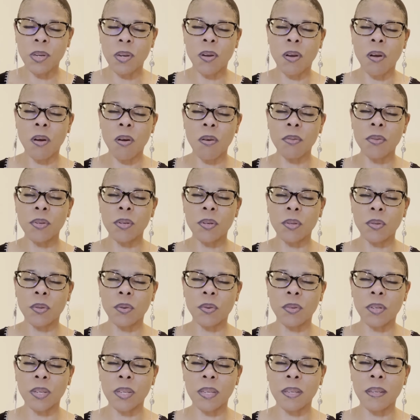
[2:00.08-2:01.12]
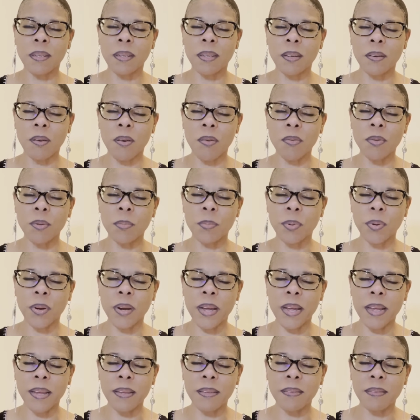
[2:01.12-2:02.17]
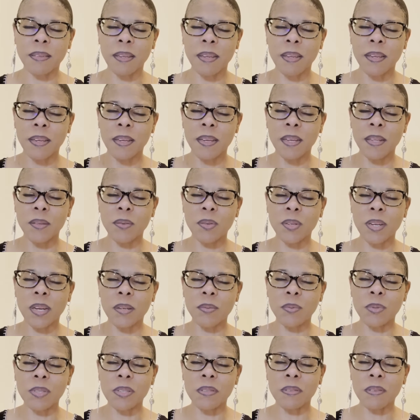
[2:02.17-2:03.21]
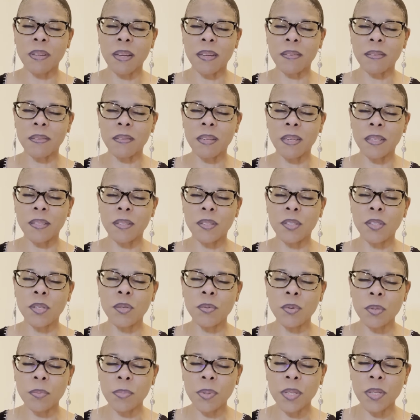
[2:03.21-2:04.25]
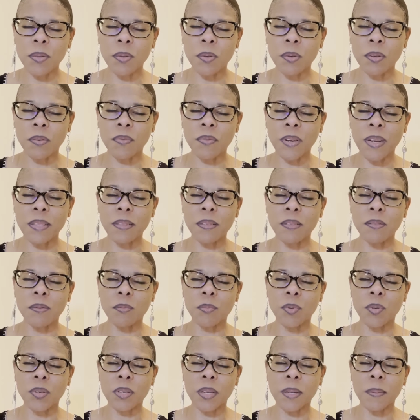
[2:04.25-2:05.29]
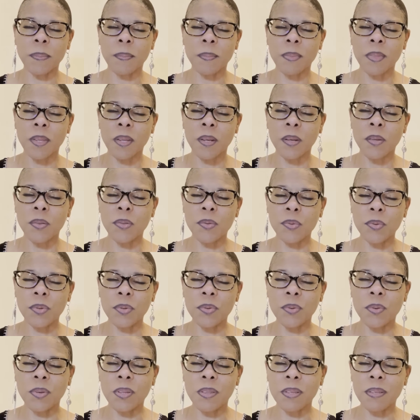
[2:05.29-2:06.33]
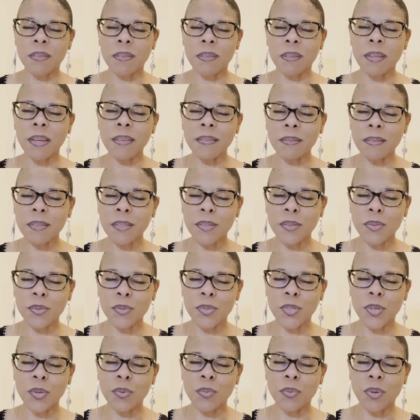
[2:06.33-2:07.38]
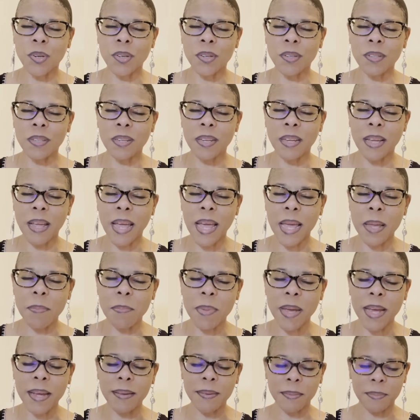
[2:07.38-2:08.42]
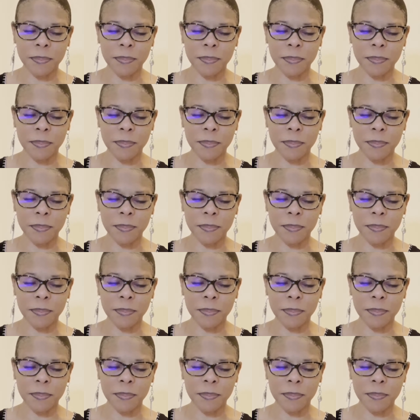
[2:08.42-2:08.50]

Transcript: all the glory and all the praise. And Lord God, we just ask that you would be glorified this morning through this lesson and through your word. Amen.